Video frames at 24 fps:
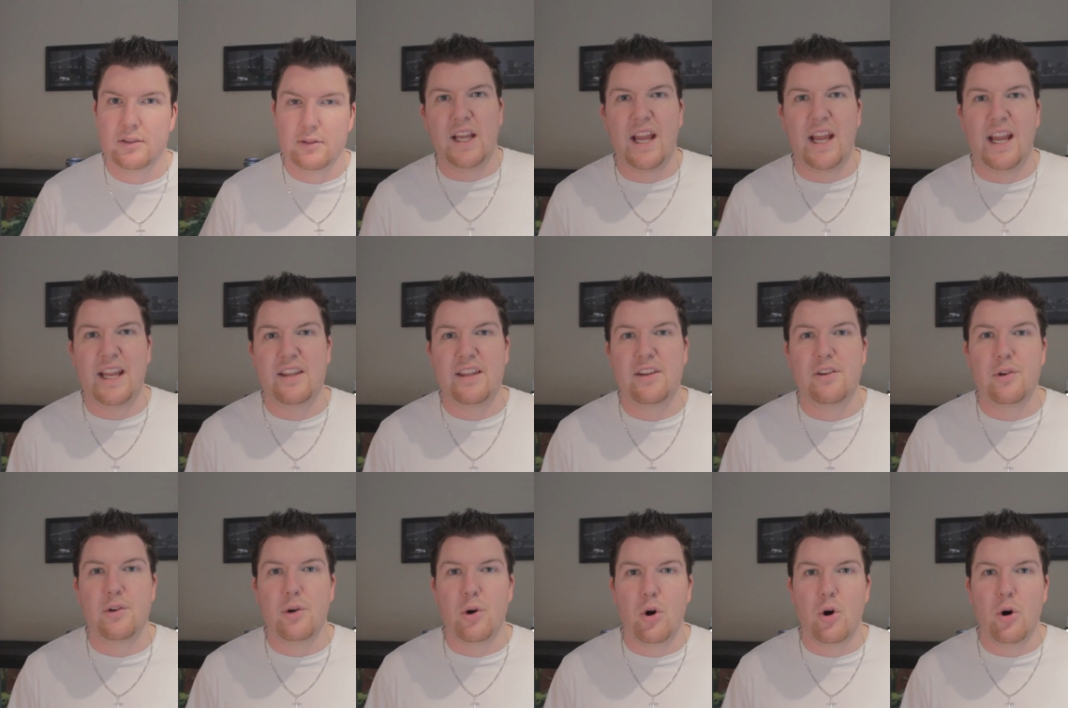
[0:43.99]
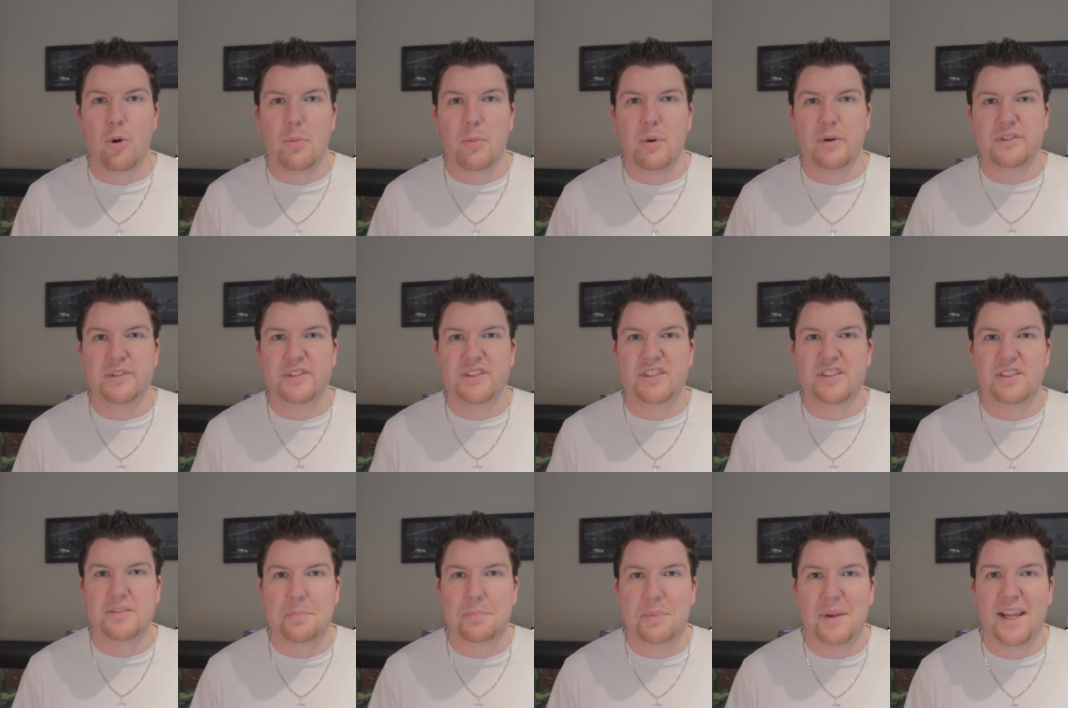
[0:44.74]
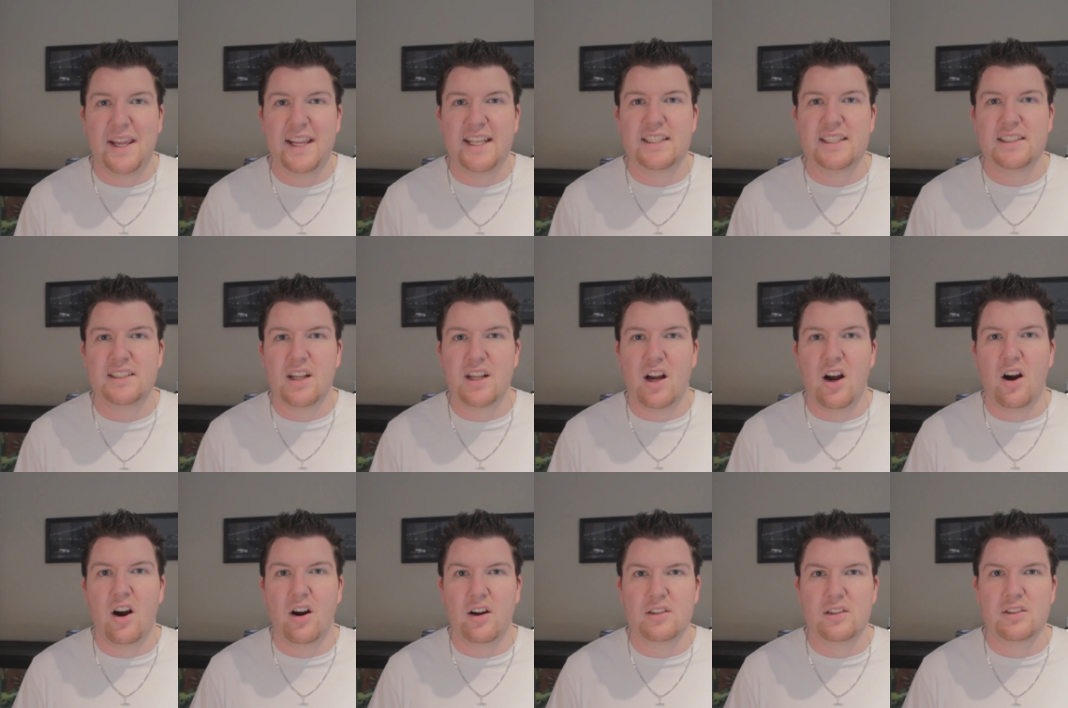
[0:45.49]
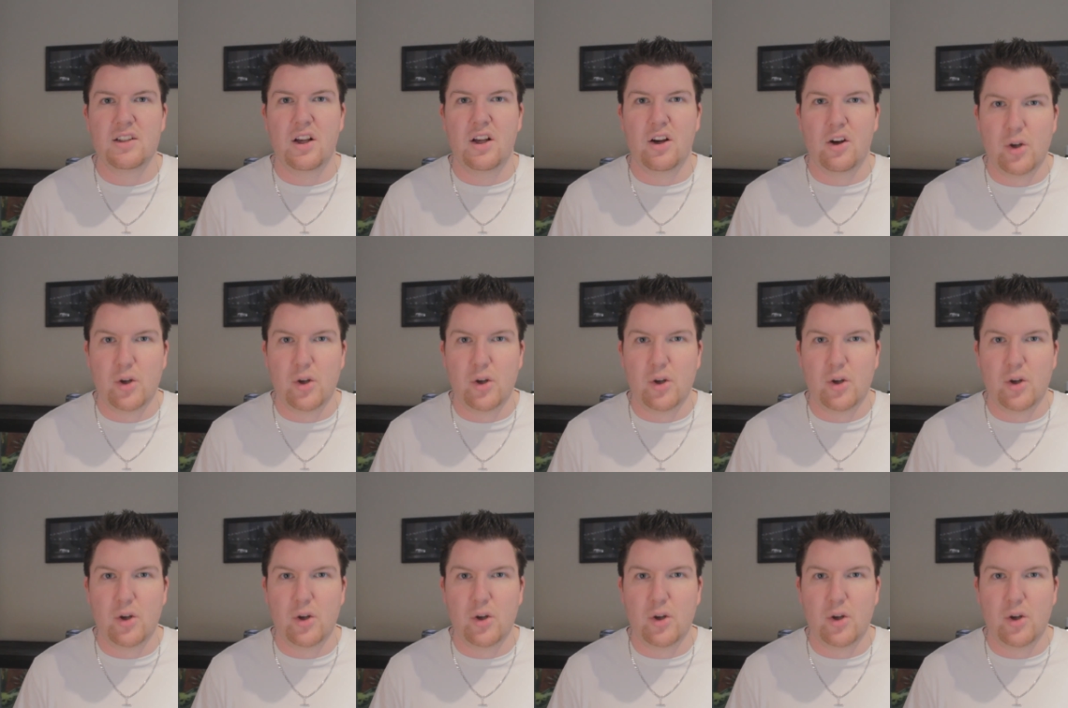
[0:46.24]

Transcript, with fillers: and you almost spit all